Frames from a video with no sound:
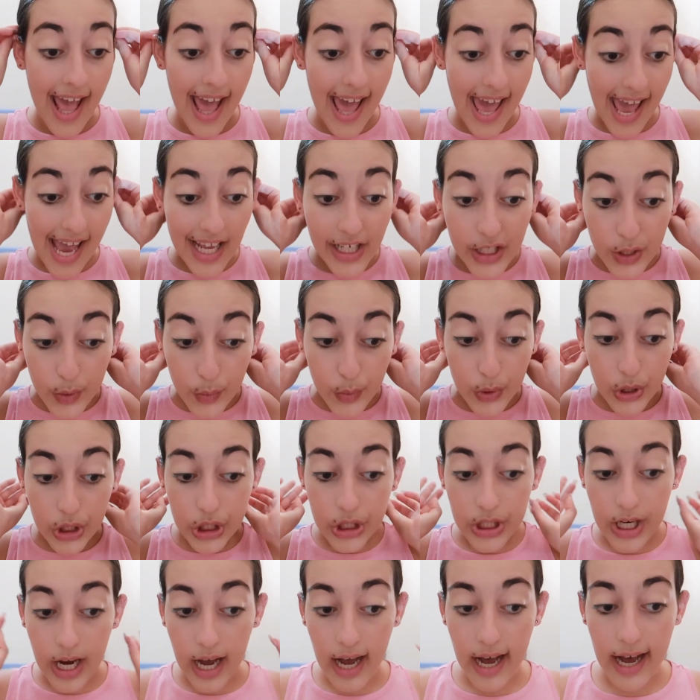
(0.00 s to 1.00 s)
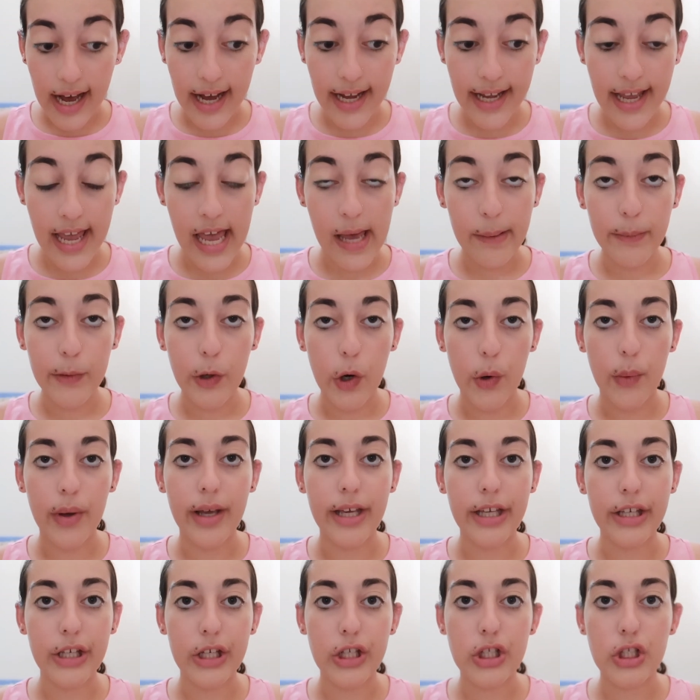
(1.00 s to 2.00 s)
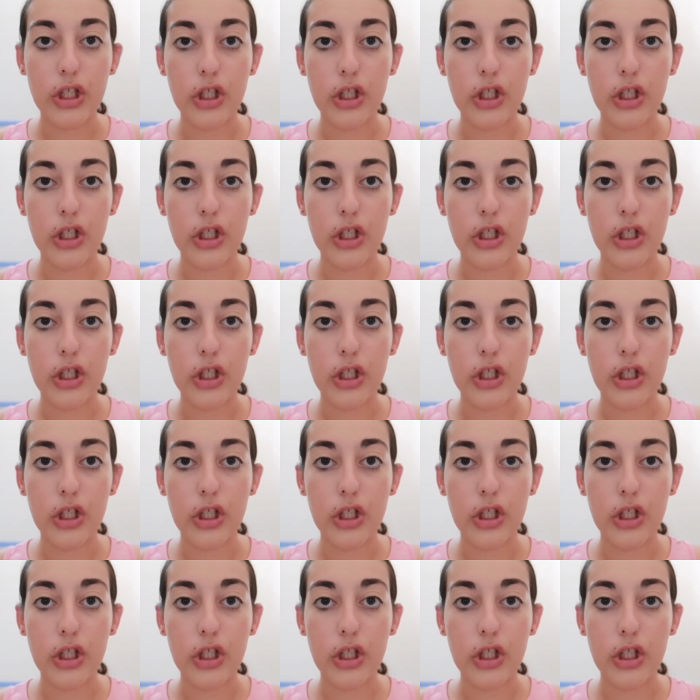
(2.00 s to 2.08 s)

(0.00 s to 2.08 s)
anywhere, I am going